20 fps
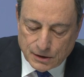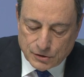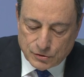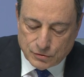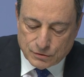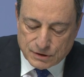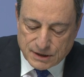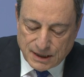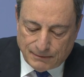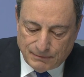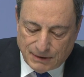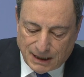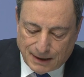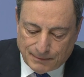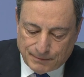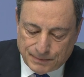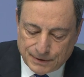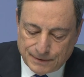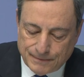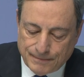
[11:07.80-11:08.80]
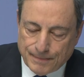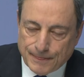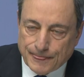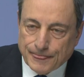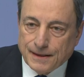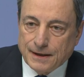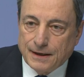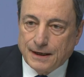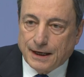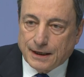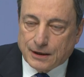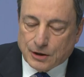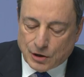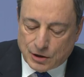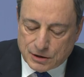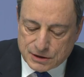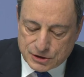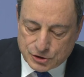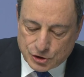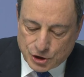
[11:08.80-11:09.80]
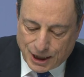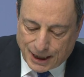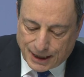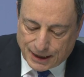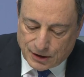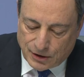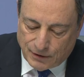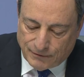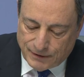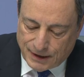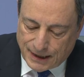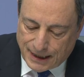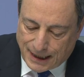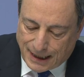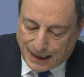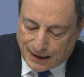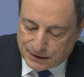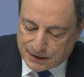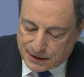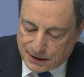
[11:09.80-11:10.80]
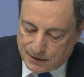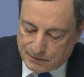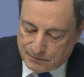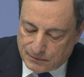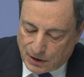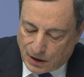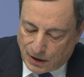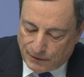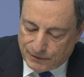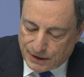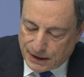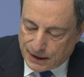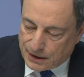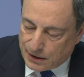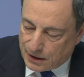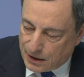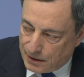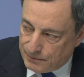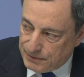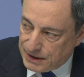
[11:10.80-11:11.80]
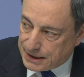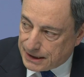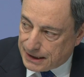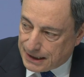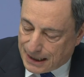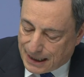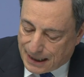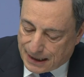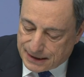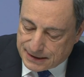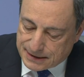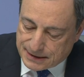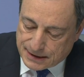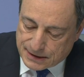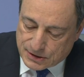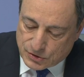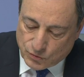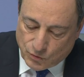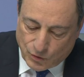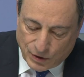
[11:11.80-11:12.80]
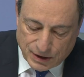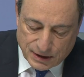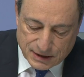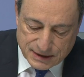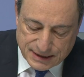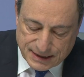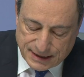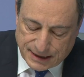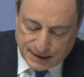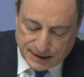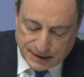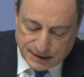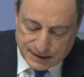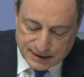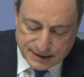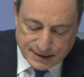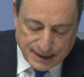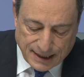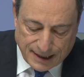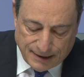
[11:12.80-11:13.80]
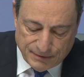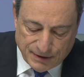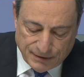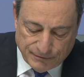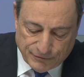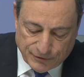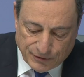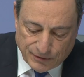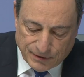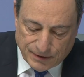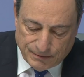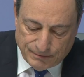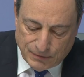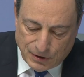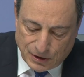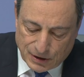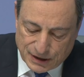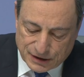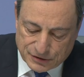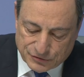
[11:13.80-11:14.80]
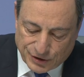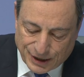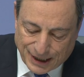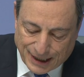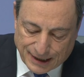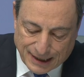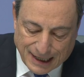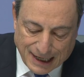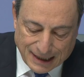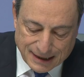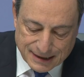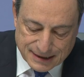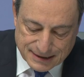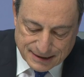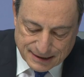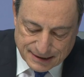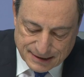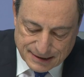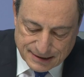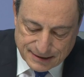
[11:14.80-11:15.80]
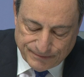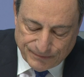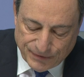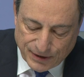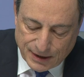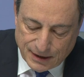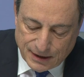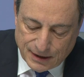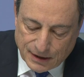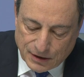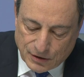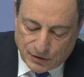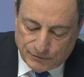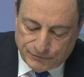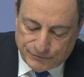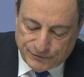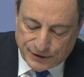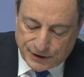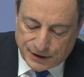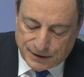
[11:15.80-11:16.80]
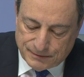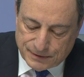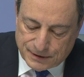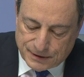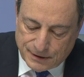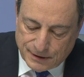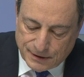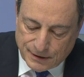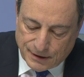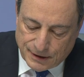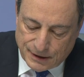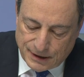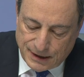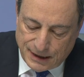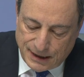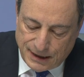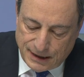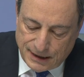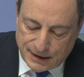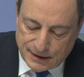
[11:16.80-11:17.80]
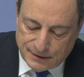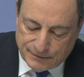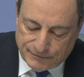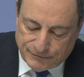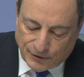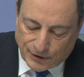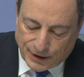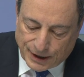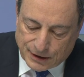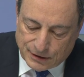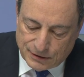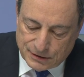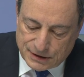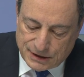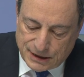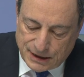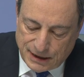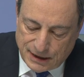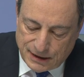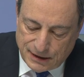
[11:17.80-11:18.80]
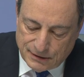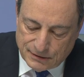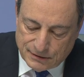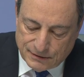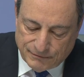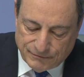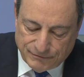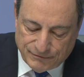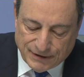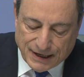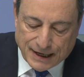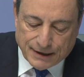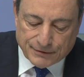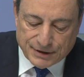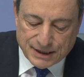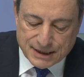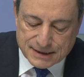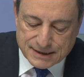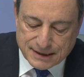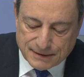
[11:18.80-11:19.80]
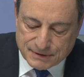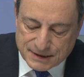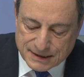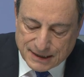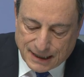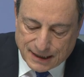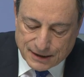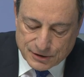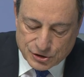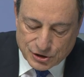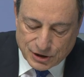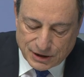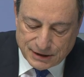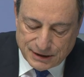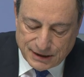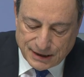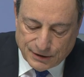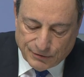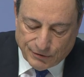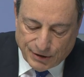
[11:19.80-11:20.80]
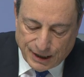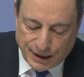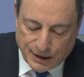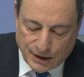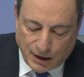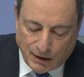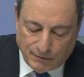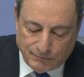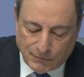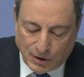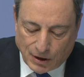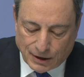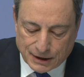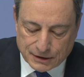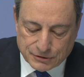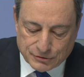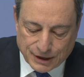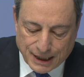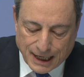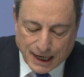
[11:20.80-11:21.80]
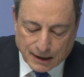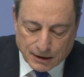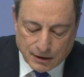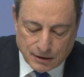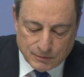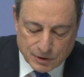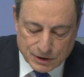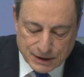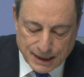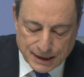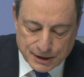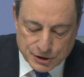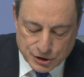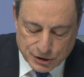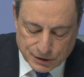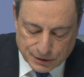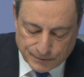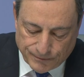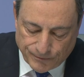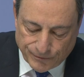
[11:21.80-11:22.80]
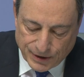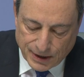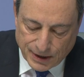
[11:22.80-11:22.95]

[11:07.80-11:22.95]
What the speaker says: To sum up, a cross-check of the outcome of the economic analysis with the signals coming from the monetary analysis confirmed the need for a continued, very substantial degree of monetary accommodation